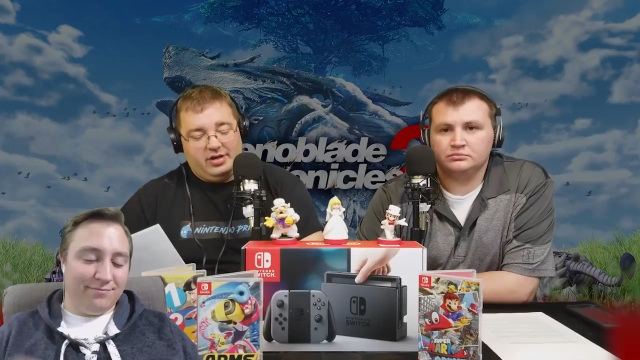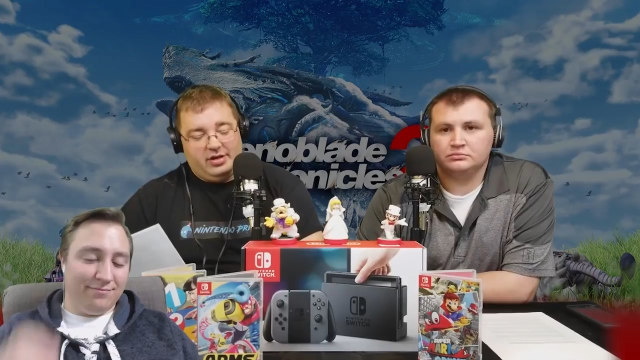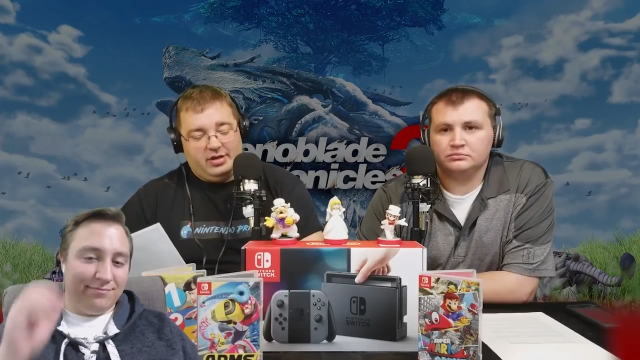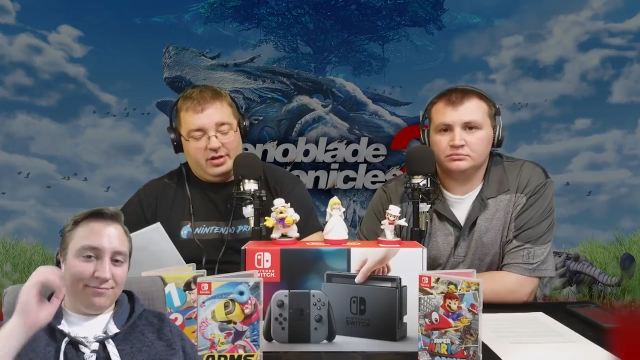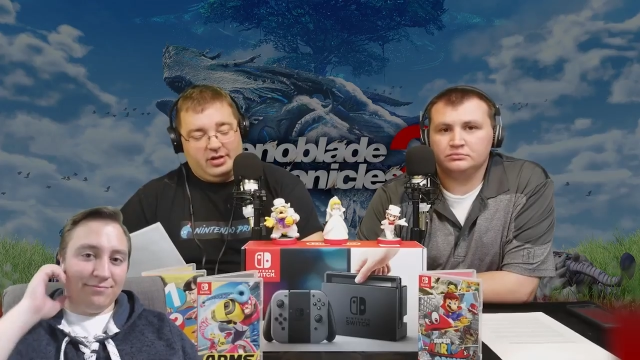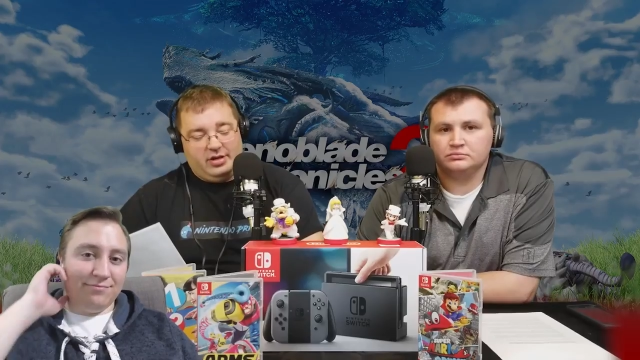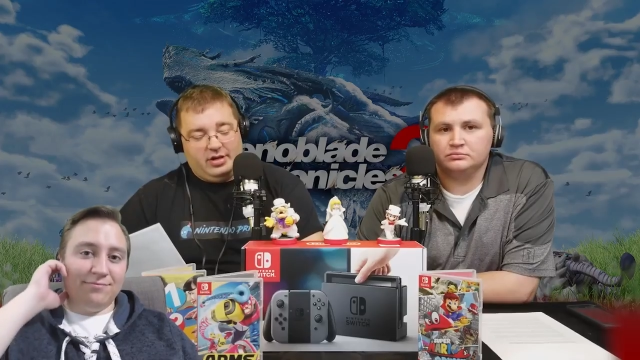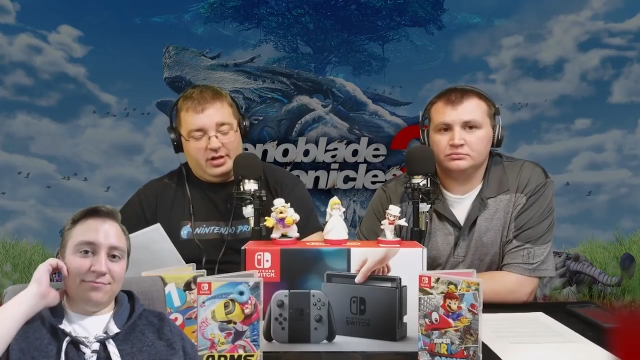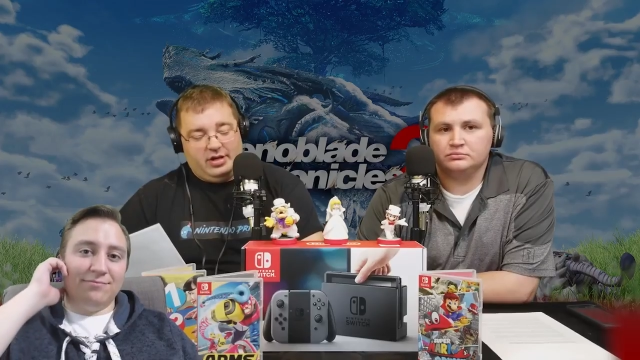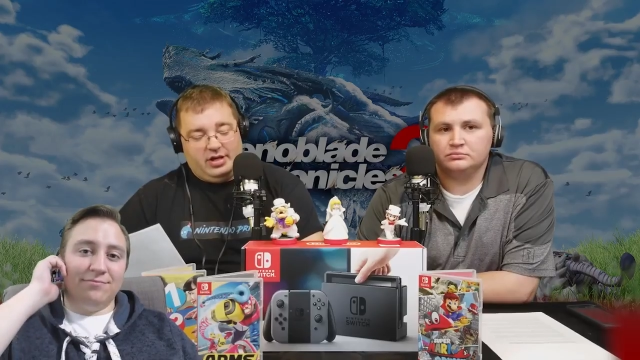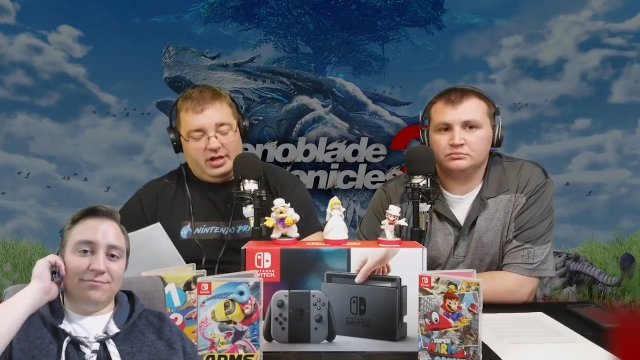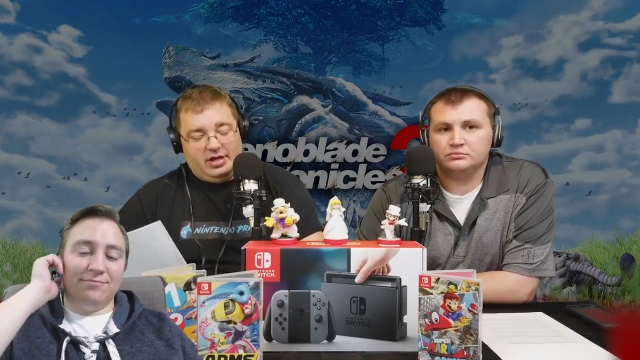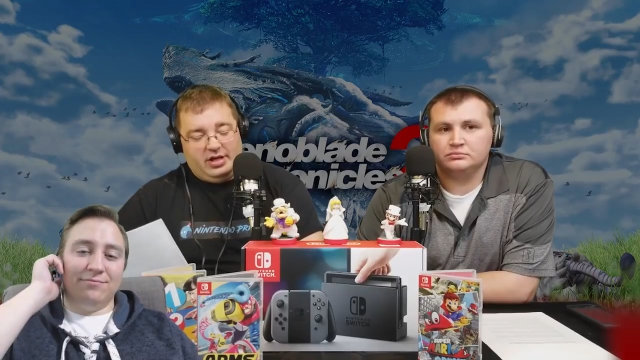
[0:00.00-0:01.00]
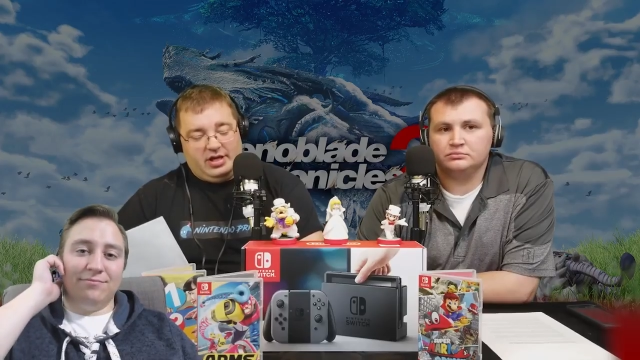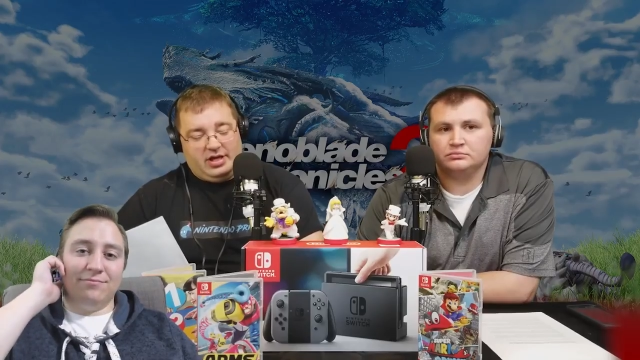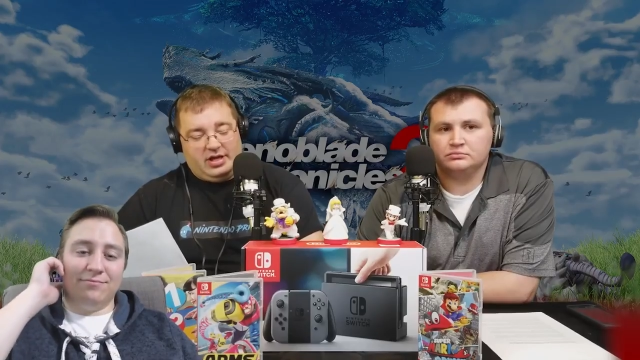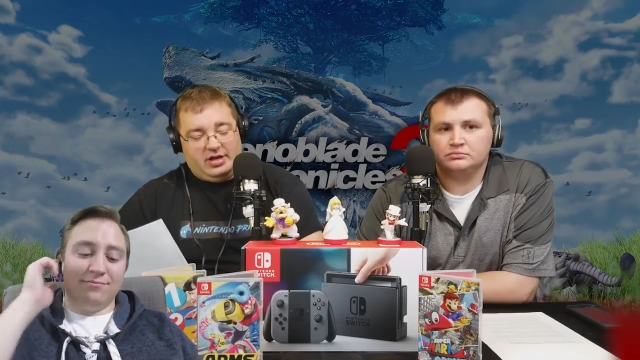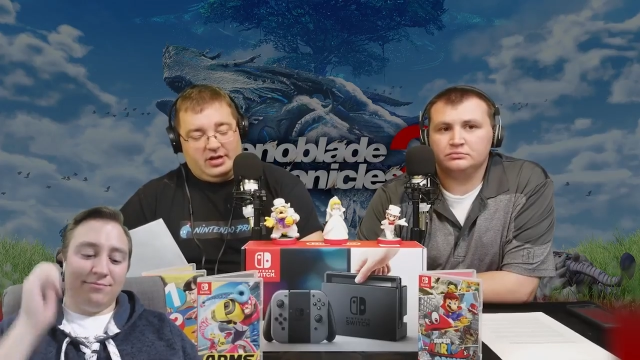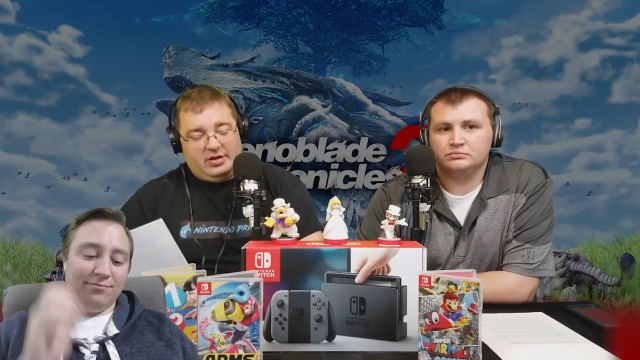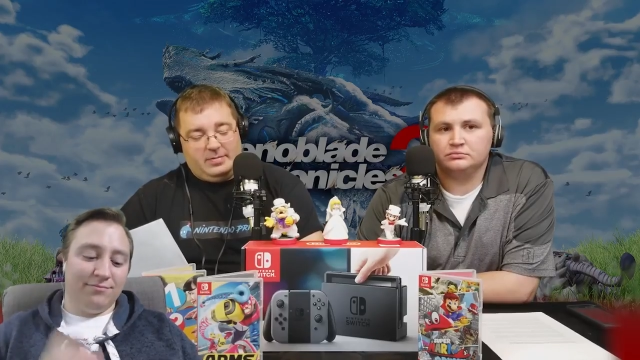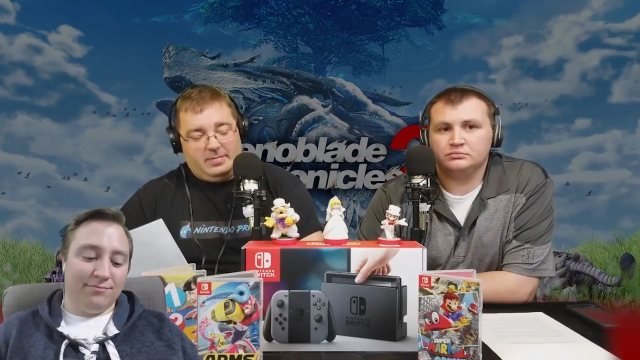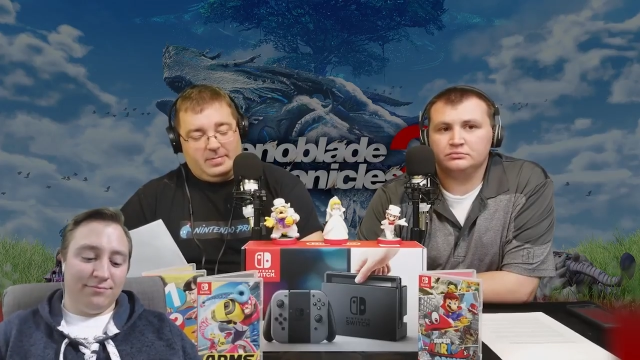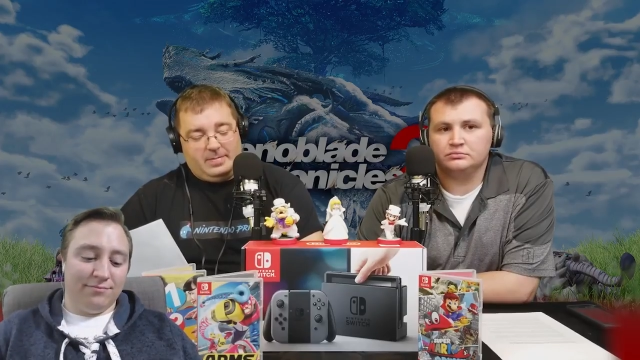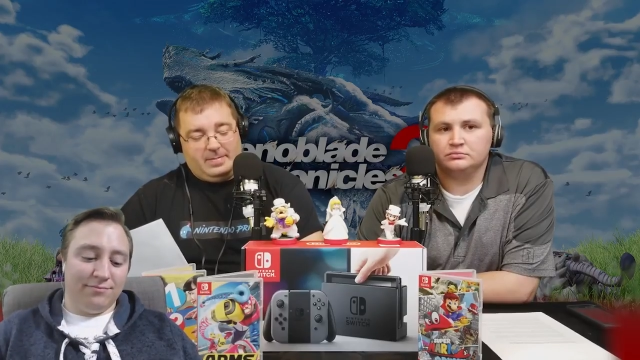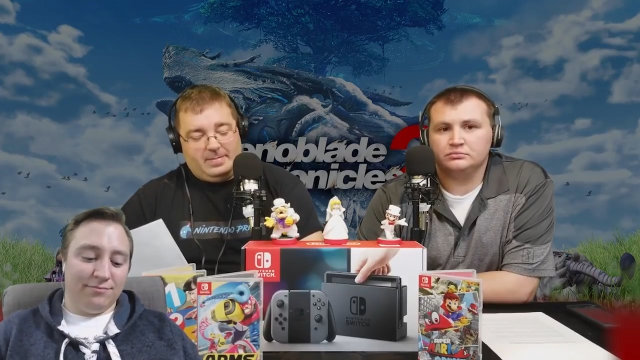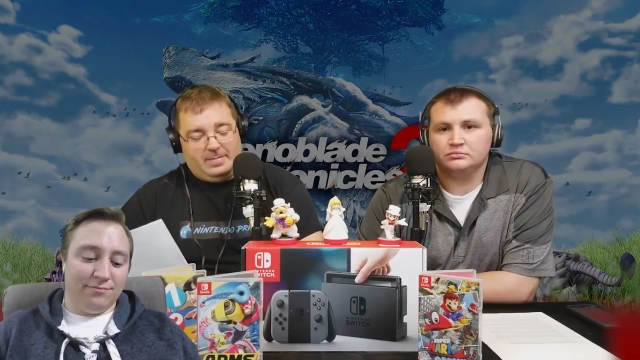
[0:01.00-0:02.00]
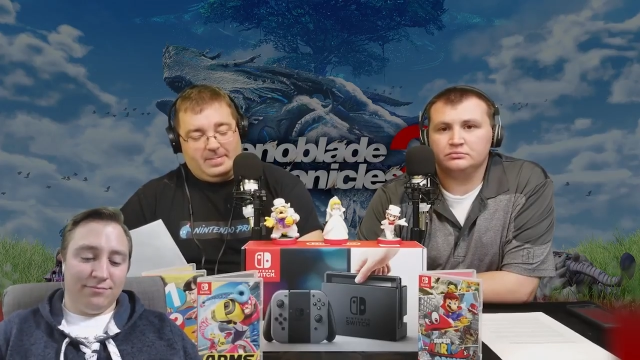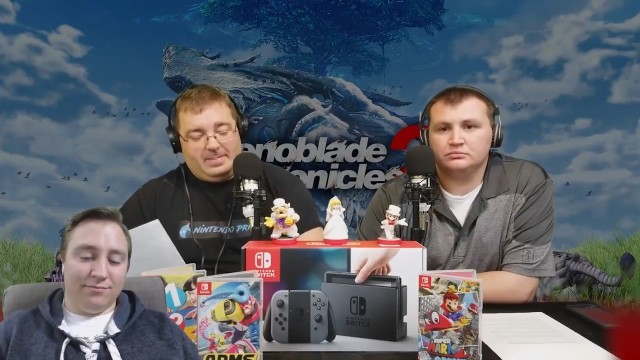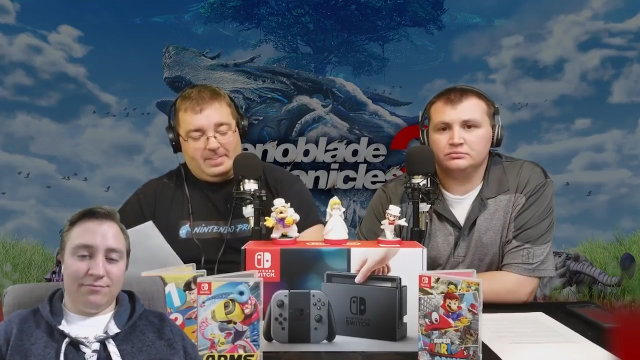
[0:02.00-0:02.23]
[no speech]